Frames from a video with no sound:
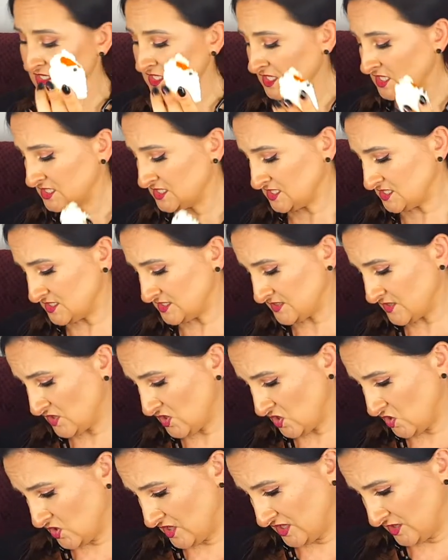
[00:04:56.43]
So
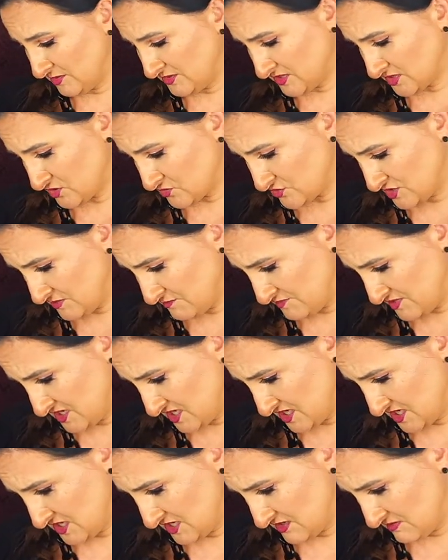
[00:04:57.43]
a little bit
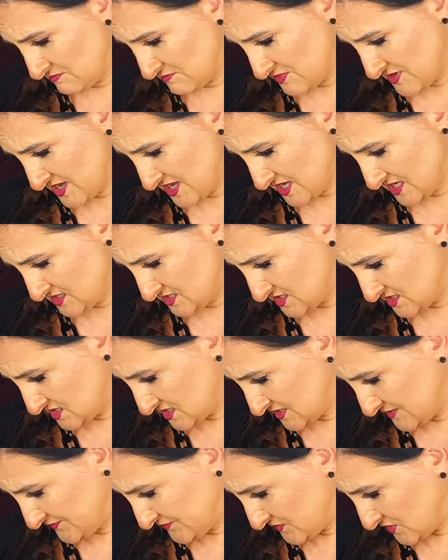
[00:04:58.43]
creepy, but
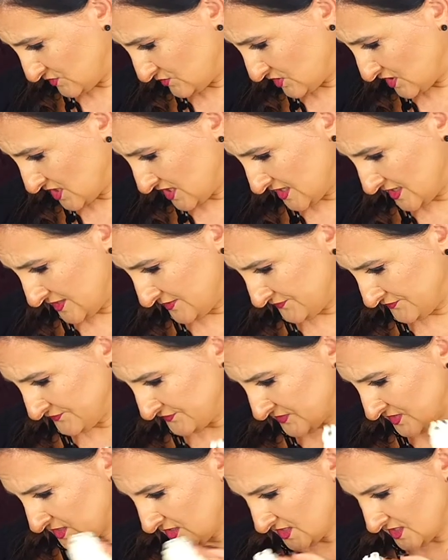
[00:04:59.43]
okay.
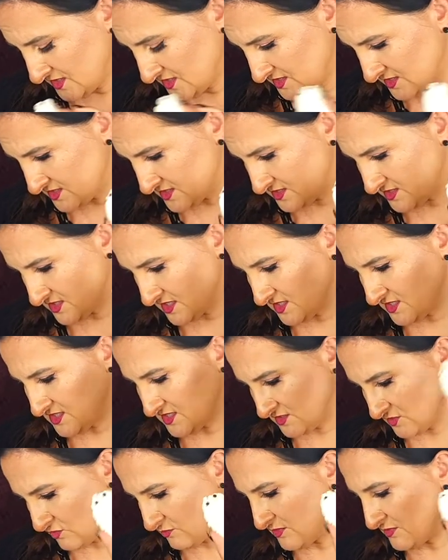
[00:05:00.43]
And this is a
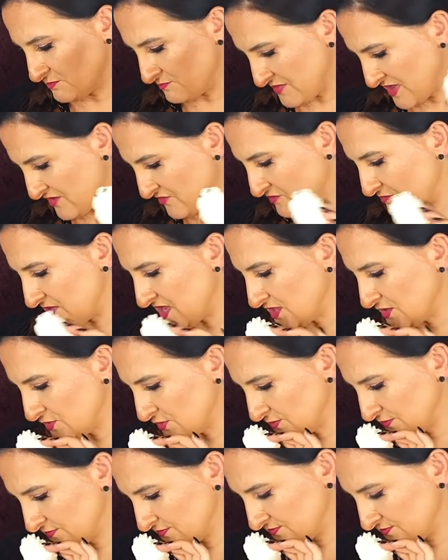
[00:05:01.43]
snowman bath mallow,